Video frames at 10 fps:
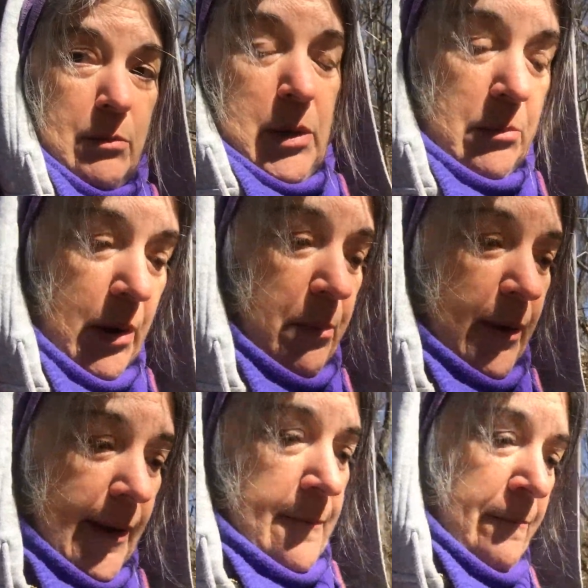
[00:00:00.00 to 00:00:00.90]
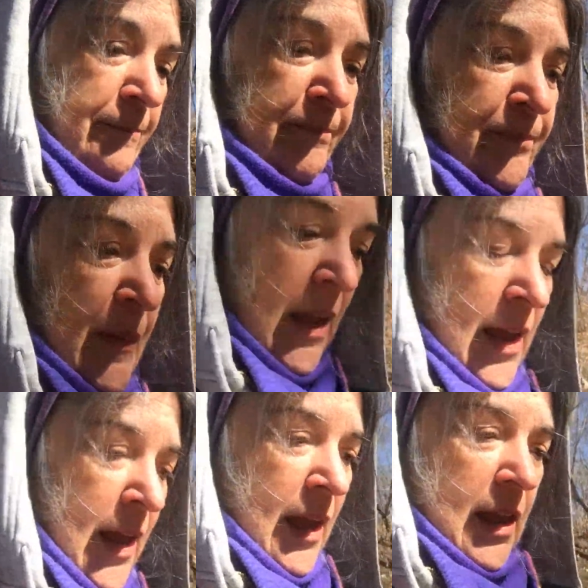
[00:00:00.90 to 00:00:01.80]
big puppy.
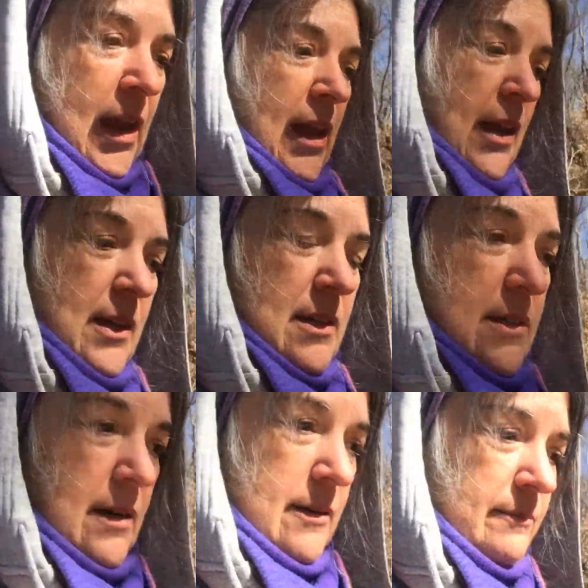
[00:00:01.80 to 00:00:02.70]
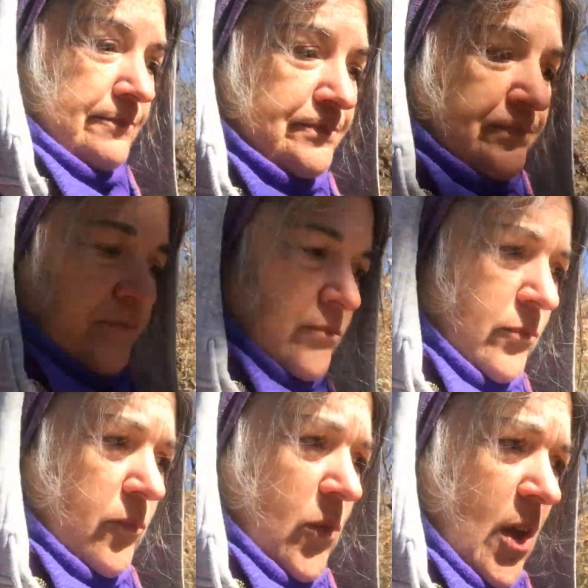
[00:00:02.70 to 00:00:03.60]
And
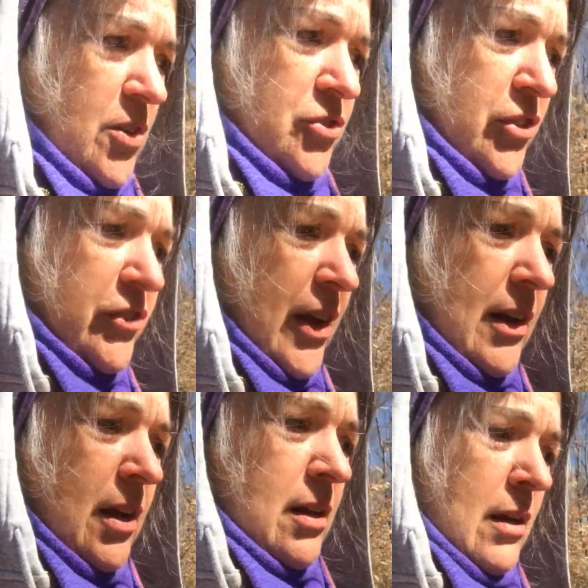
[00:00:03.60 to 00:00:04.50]
she said,